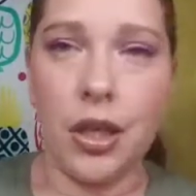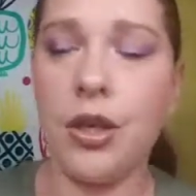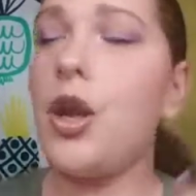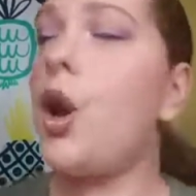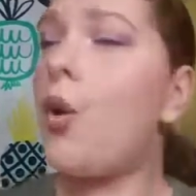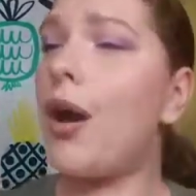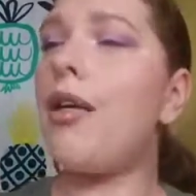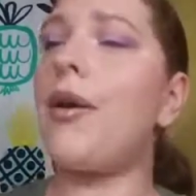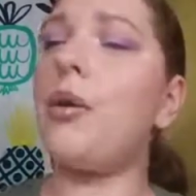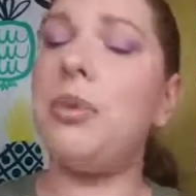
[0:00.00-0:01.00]
No,
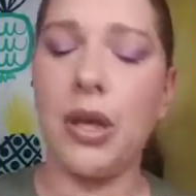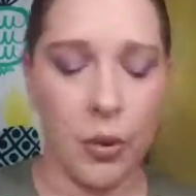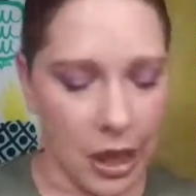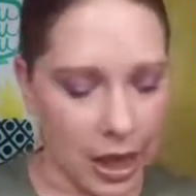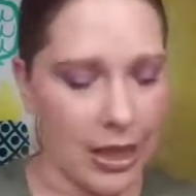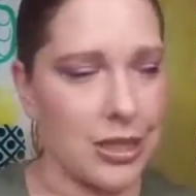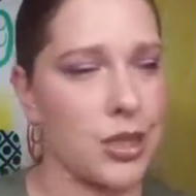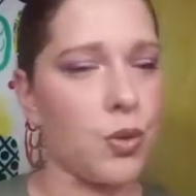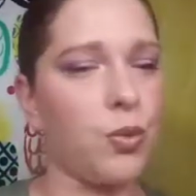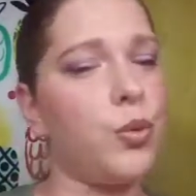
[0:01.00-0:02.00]
that would be going against
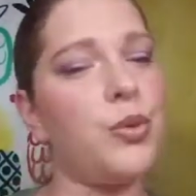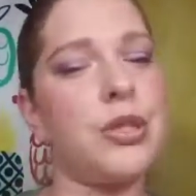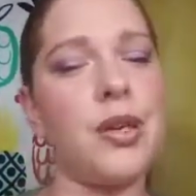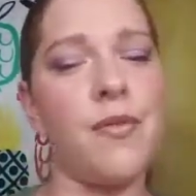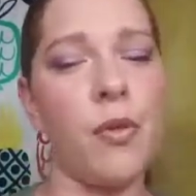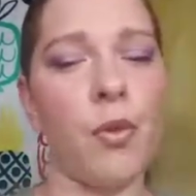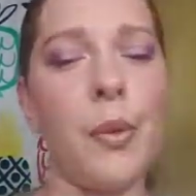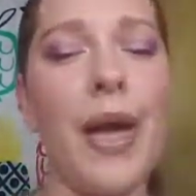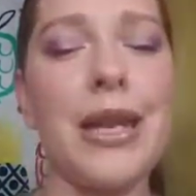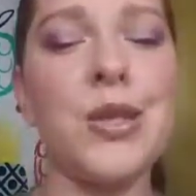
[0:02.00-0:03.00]
the rules of the
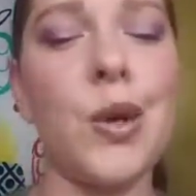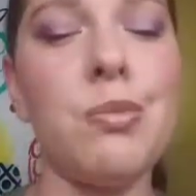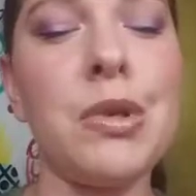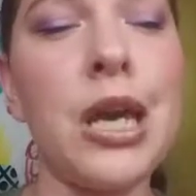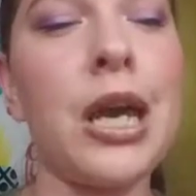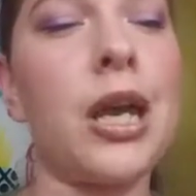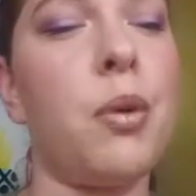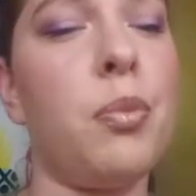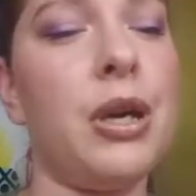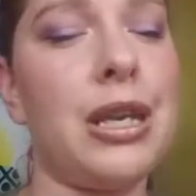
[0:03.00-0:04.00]
roulette, so I'm not going to
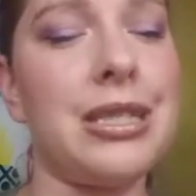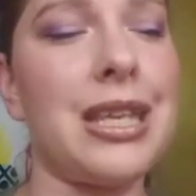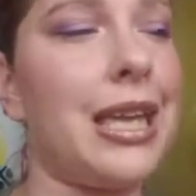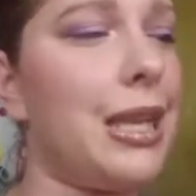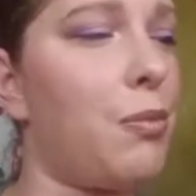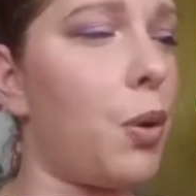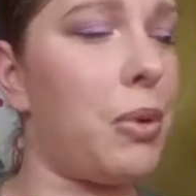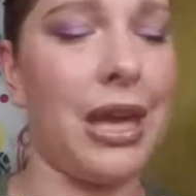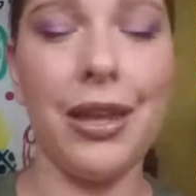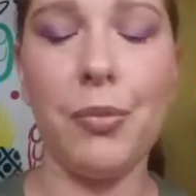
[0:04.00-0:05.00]
put a slightly more
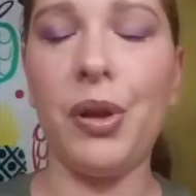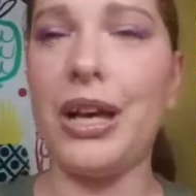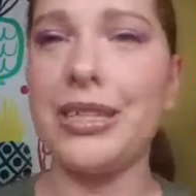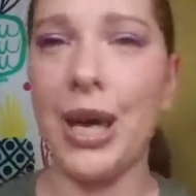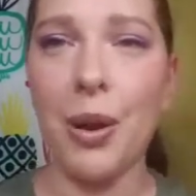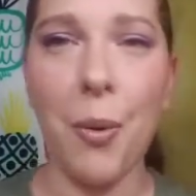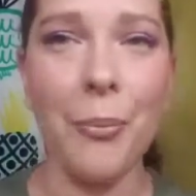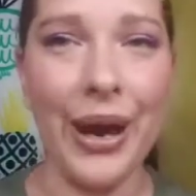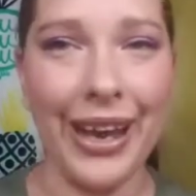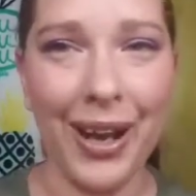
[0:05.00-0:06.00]
pink lip gloss on,
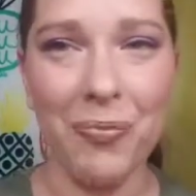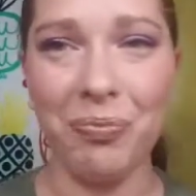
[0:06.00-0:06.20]
but